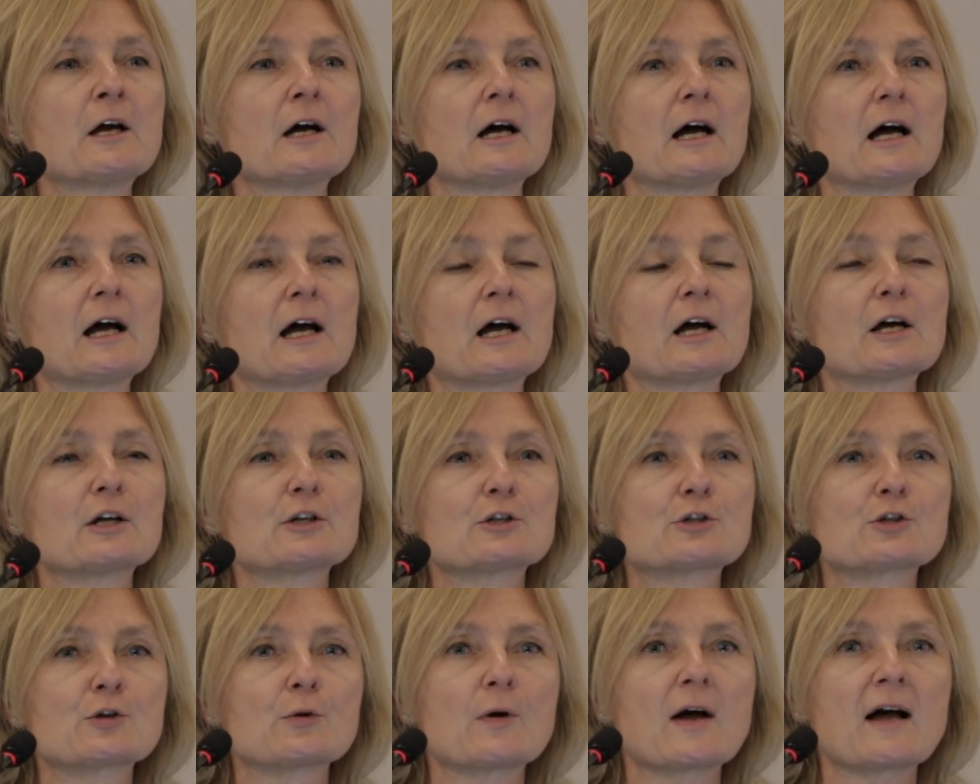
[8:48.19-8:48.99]

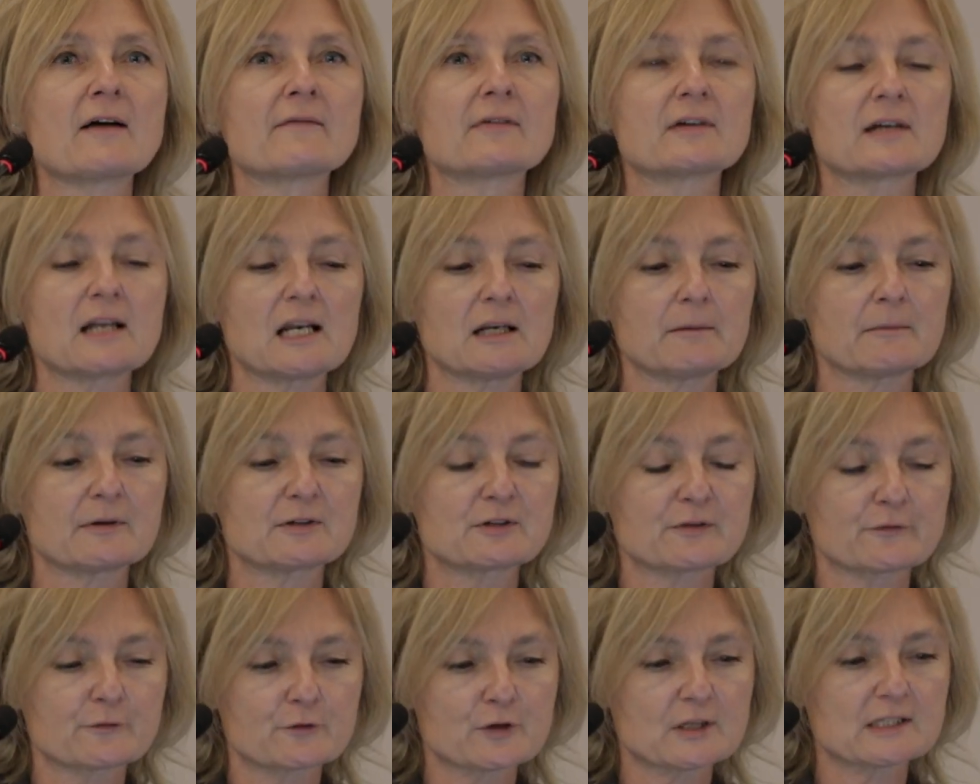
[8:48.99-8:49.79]
to have an
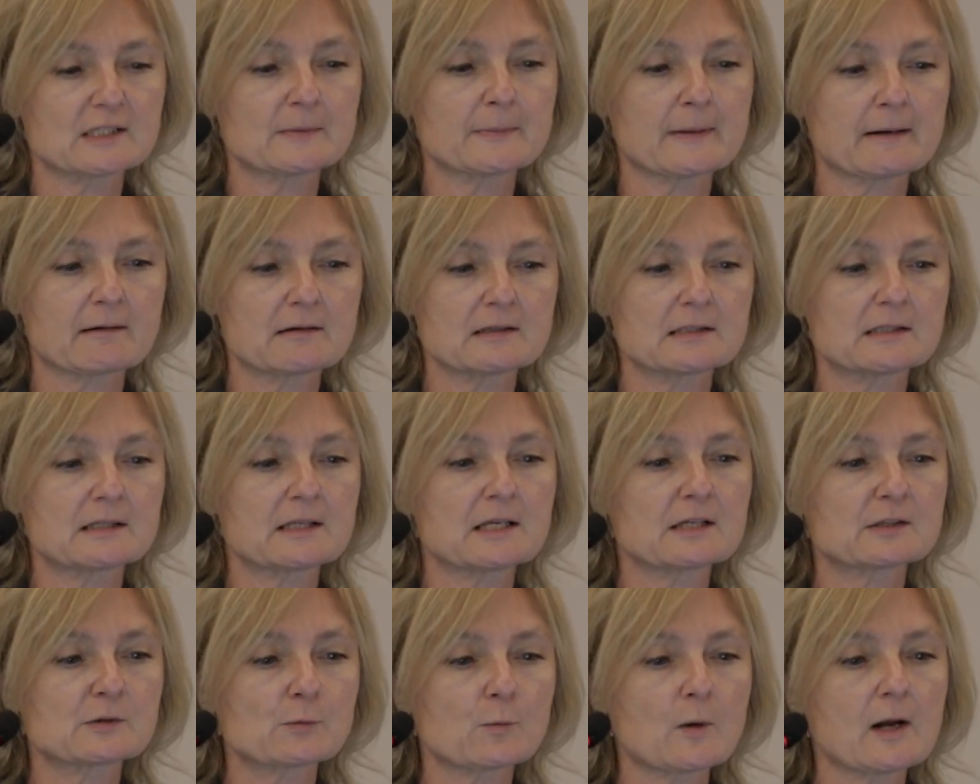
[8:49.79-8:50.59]
element of
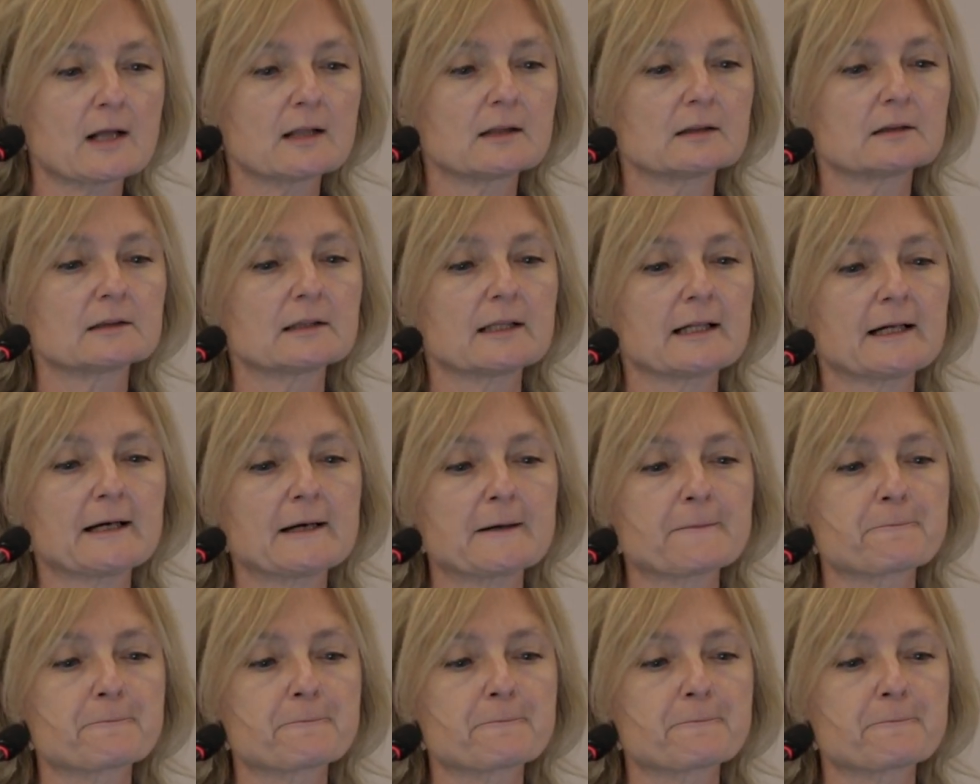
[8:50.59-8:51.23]
transparency as well.